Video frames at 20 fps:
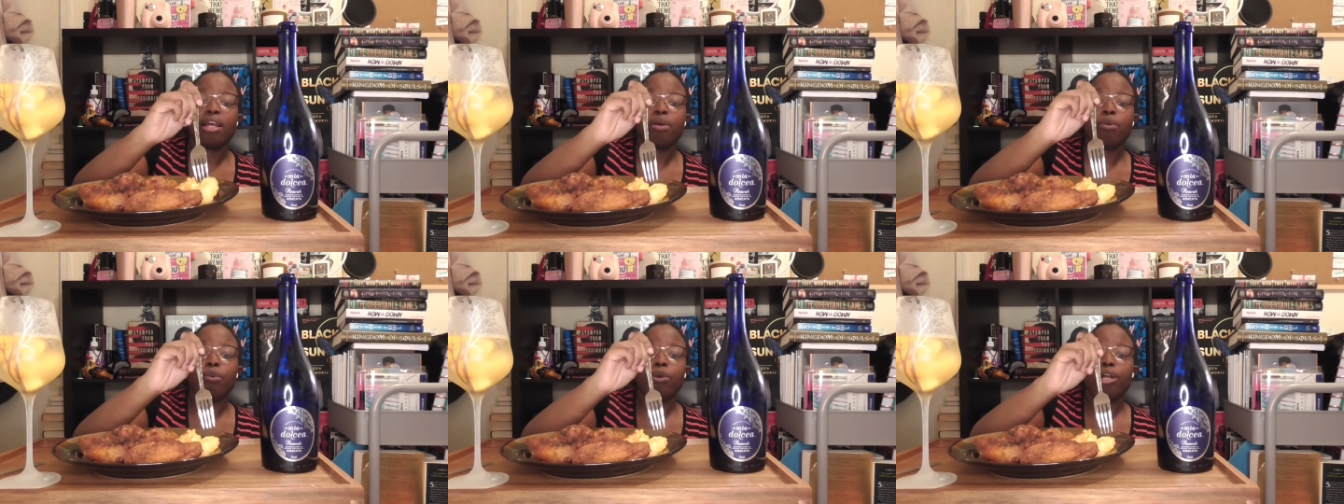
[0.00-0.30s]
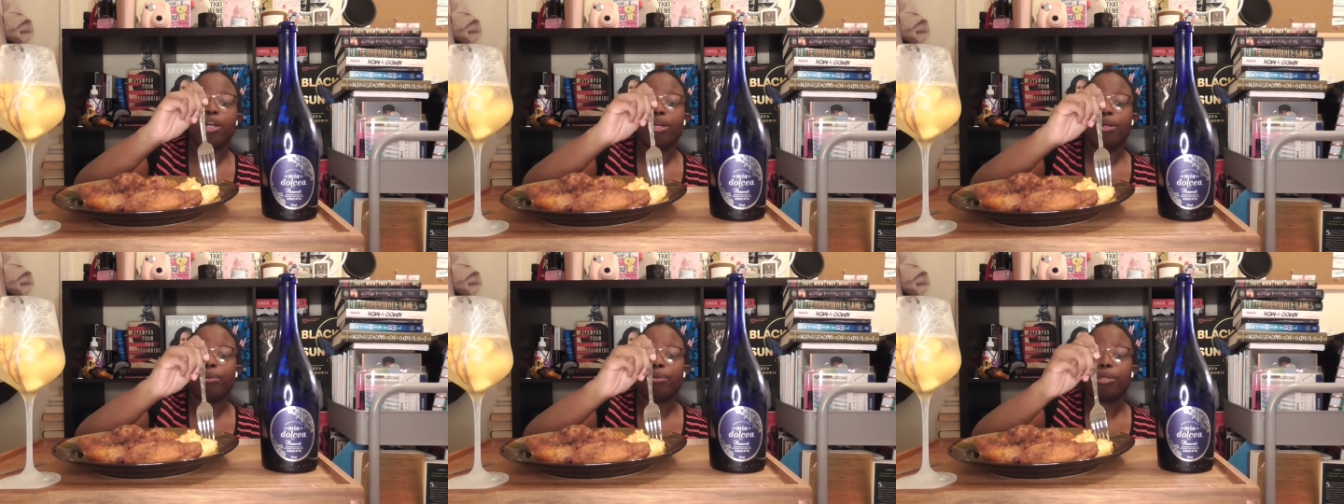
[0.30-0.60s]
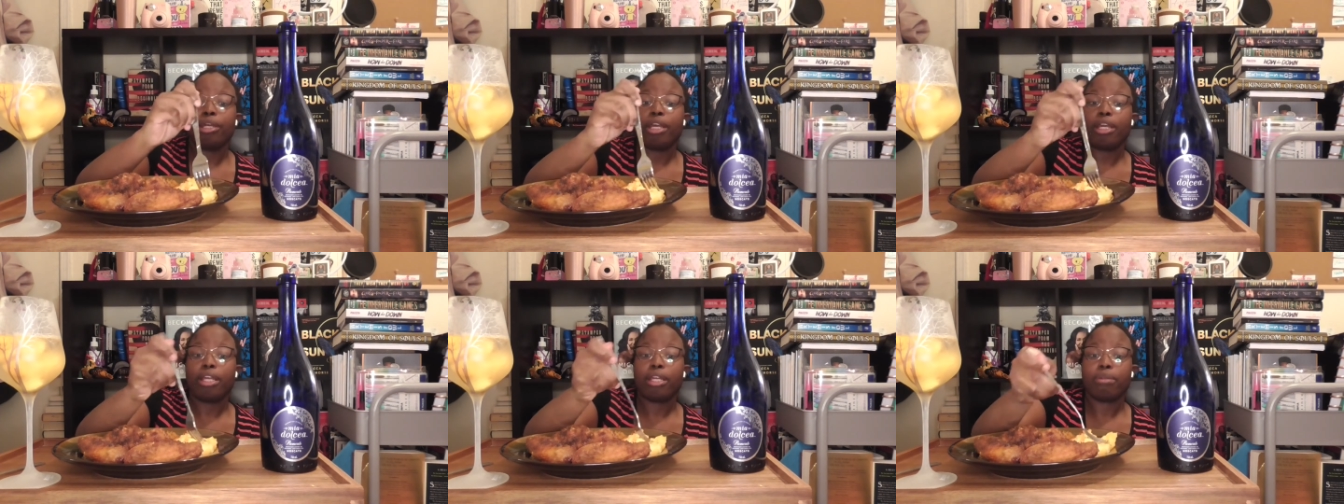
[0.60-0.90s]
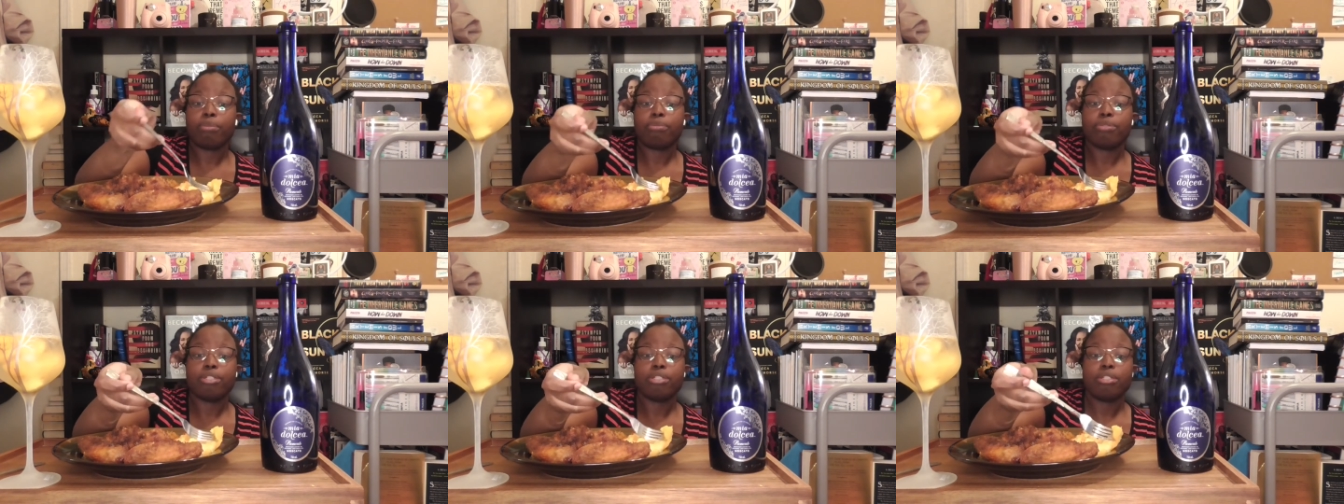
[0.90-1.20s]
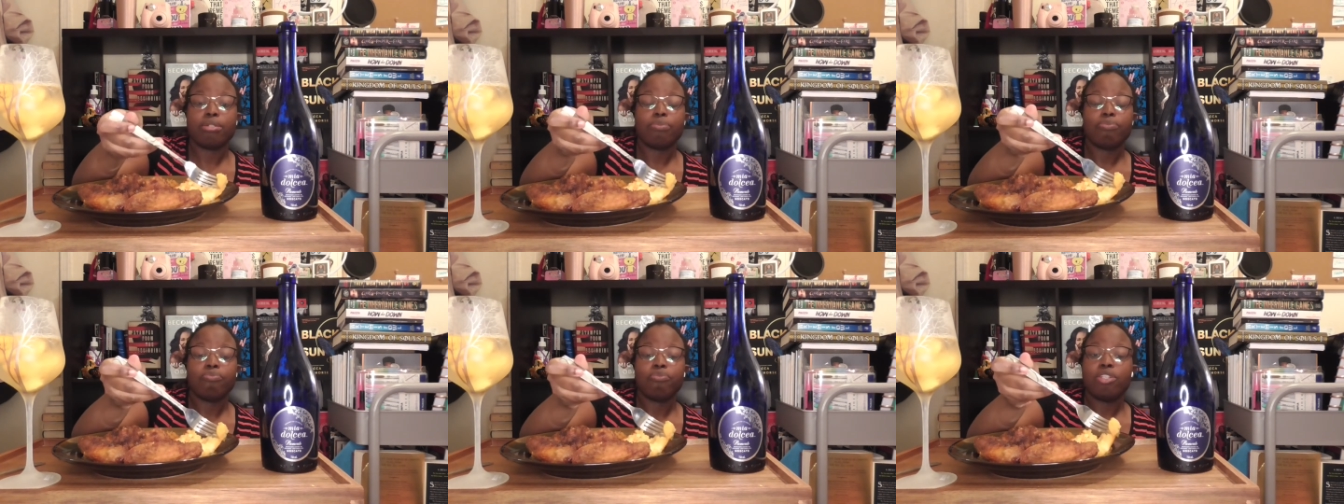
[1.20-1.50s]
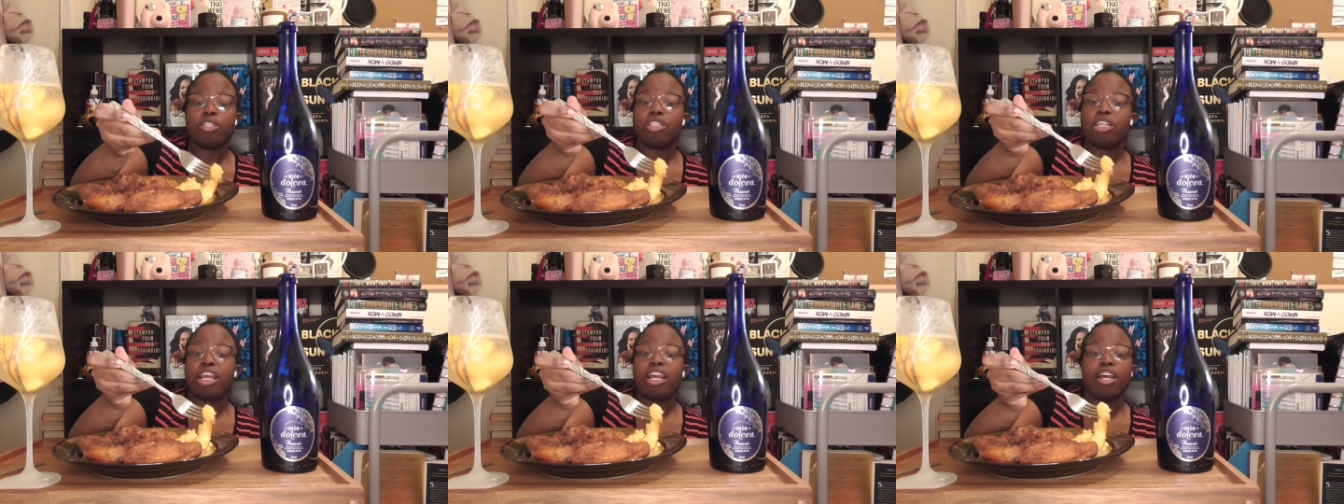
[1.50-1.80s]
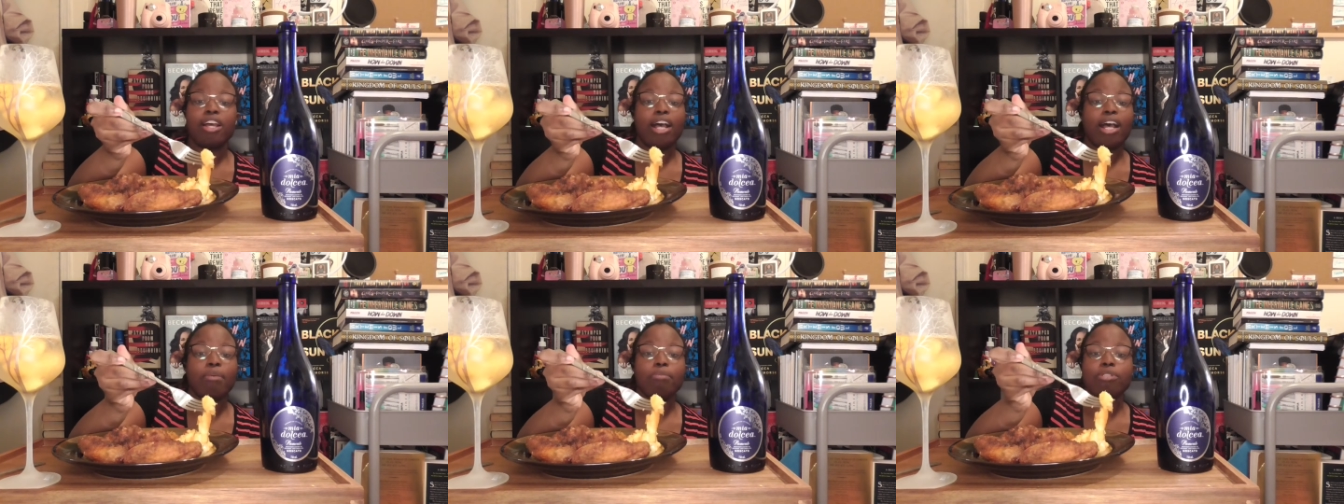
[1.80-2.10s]
Well, yams.
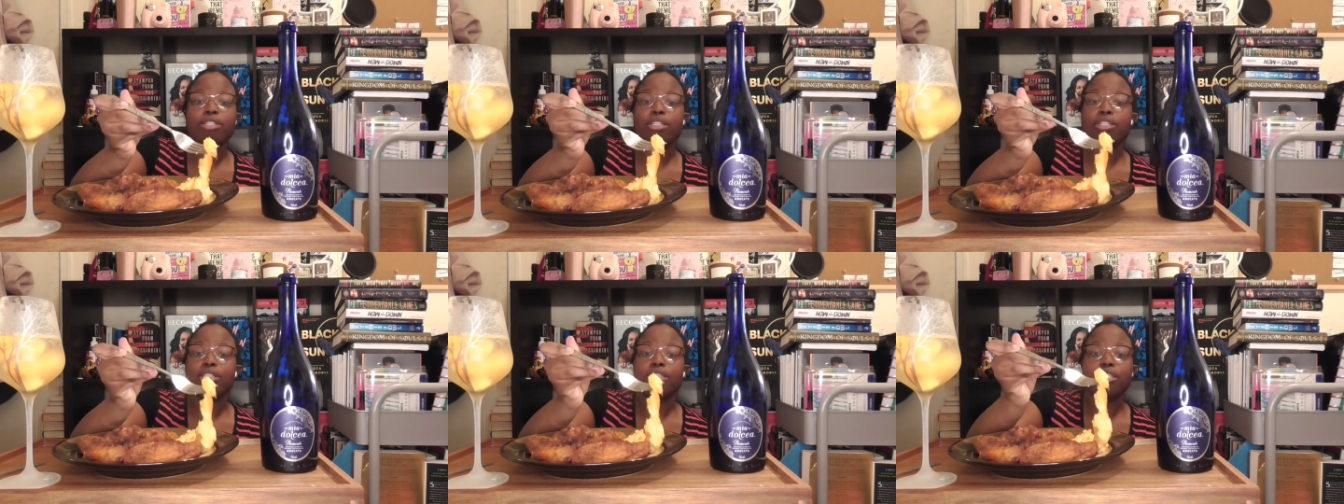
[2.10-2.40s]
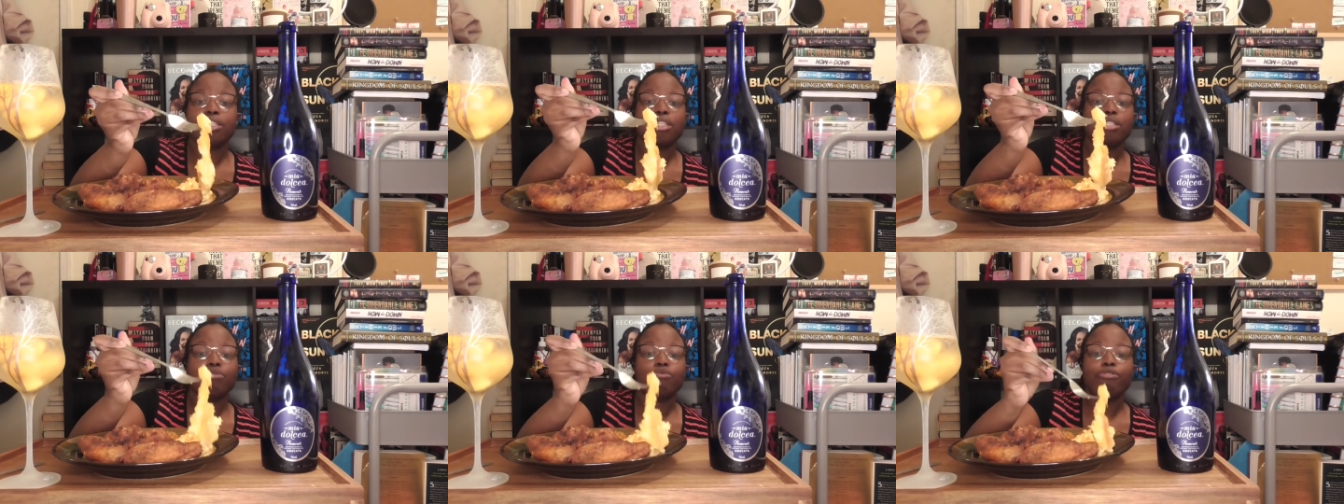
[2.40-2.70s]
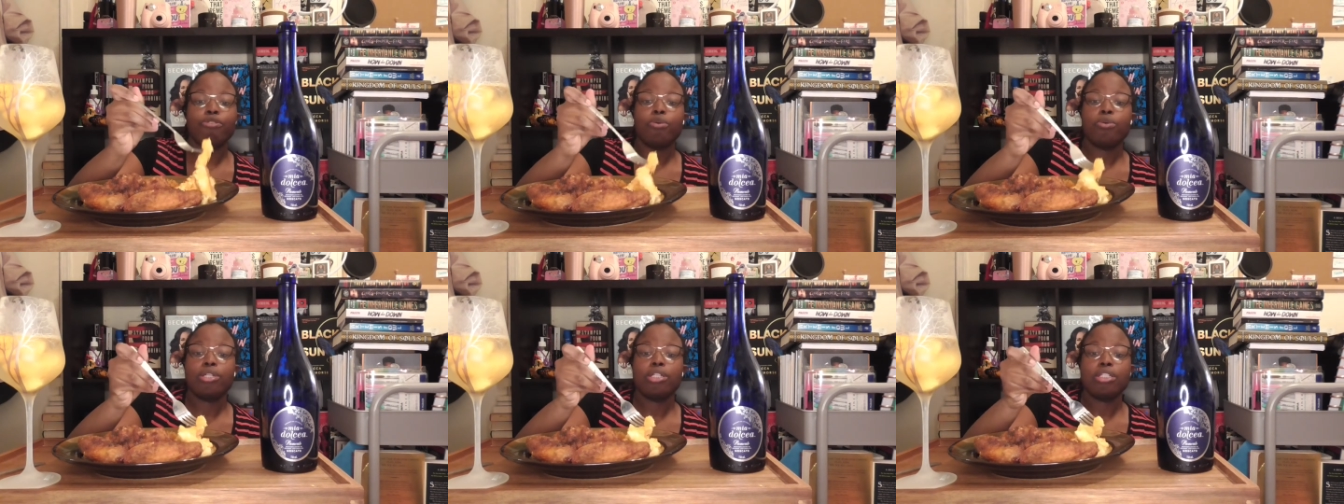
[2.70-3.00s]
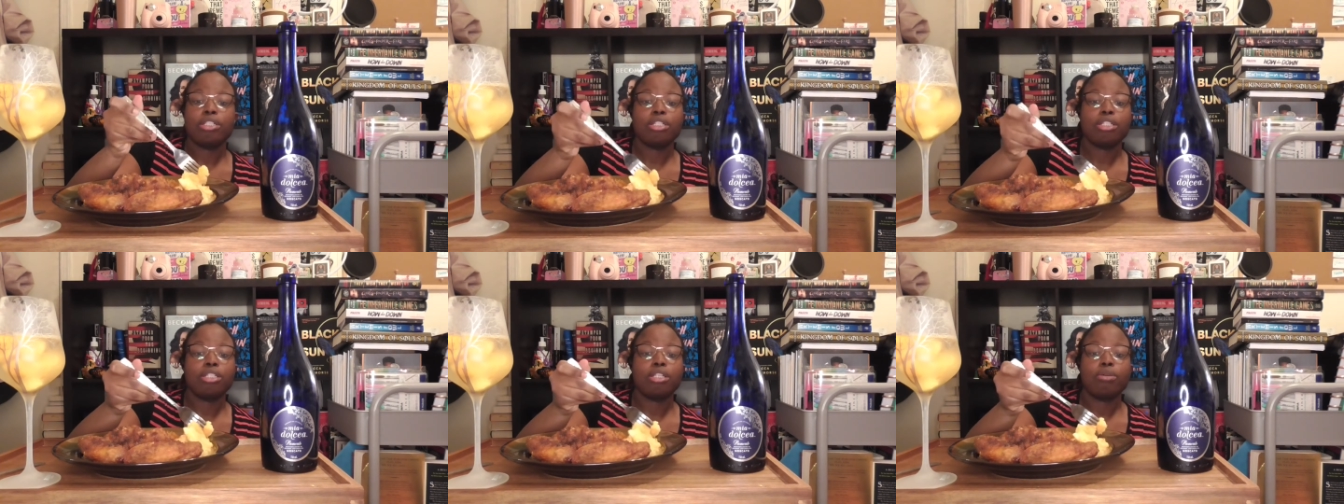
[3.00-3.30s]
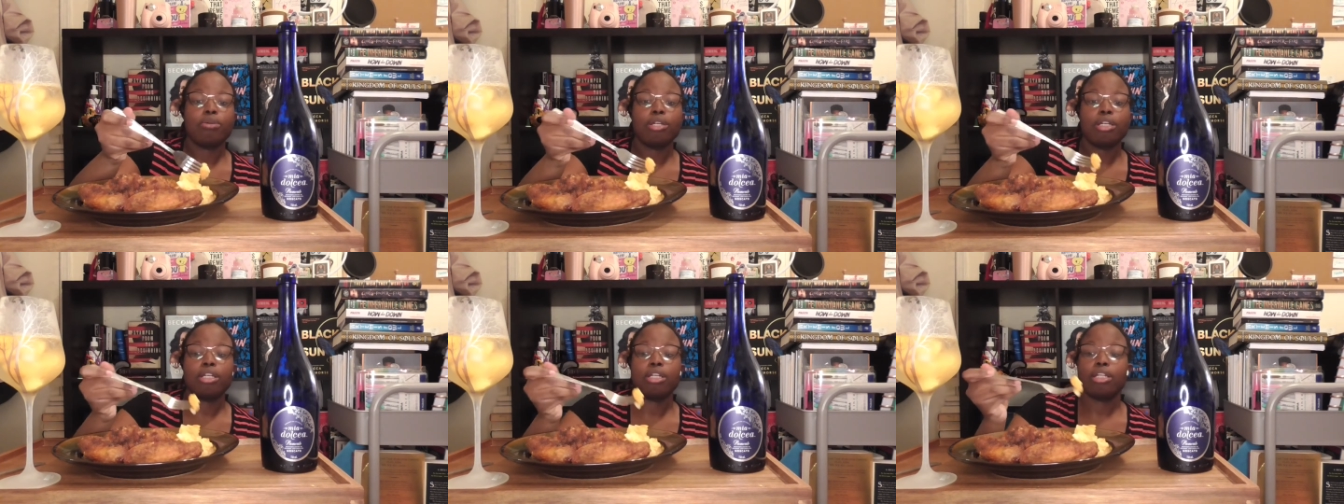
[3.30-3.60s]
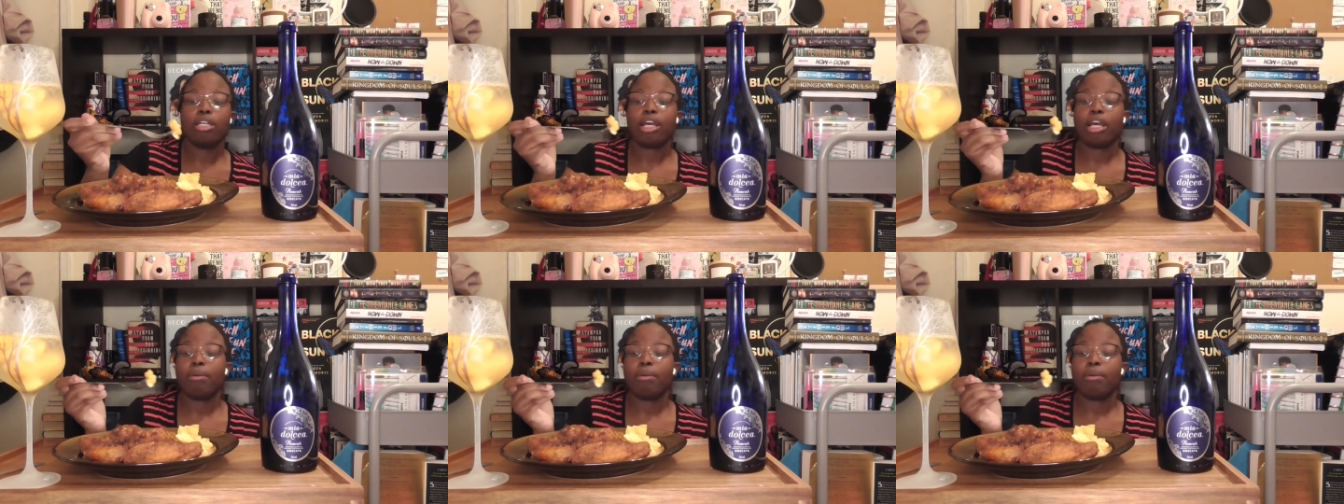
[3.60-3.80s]
chow. I'm just, this food is just so good.